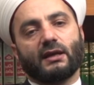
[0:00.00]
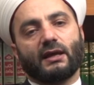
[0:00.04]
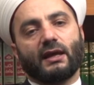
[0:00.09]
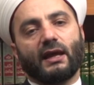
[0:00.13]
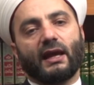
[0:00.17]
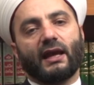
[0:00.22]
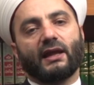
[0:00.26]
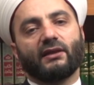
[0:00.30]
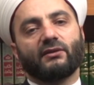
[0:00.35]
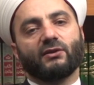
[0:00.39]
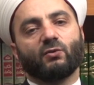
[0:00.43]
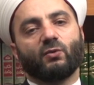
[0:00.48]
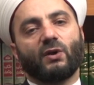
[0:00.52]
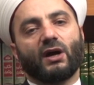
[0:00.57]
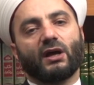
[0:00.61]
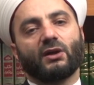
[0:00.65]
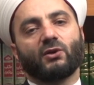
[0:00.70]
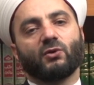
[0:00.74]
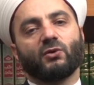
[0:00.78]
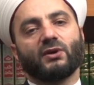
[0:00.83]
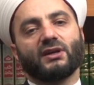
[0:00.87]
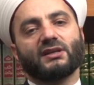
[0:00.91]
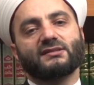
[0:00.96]
and the one
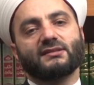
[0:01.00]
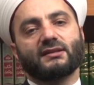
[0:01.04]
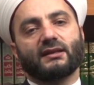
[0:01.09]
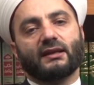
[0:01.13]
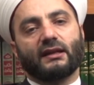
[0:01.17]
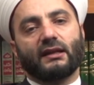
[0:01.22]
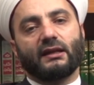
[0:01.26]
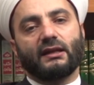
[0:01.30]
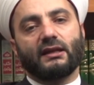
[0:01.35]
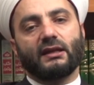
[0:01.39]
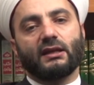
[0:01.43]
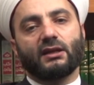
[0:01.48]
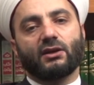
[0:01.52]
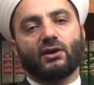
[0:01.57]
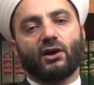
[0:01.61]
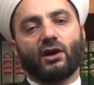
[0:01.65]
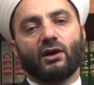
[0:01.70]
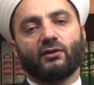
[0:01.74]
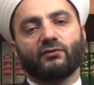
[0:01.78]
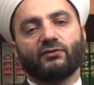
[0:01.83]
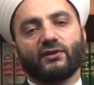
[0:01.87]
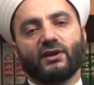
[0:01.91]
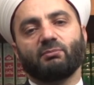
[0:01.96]
who is clear
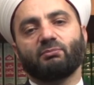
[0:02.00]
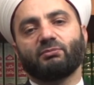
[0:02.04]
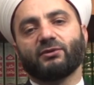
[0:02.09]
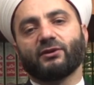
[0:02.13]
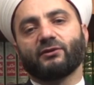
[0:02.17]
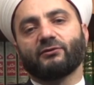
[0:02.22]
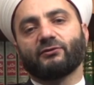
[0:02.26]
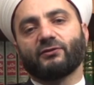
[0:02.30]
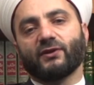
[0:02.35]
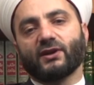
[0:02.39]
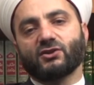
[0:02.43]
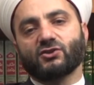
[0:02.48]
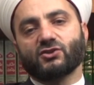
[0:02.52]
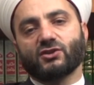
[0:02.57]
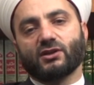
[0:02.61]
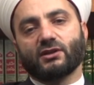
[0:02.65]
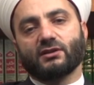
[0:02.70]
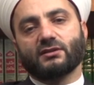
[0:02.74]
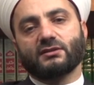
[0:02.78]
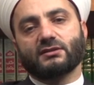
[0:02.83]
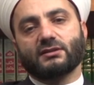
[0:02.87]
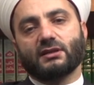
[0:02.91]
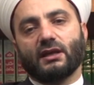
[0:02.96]
of
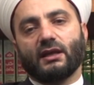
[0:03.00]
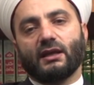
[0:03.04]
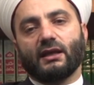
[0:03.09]
imperfections,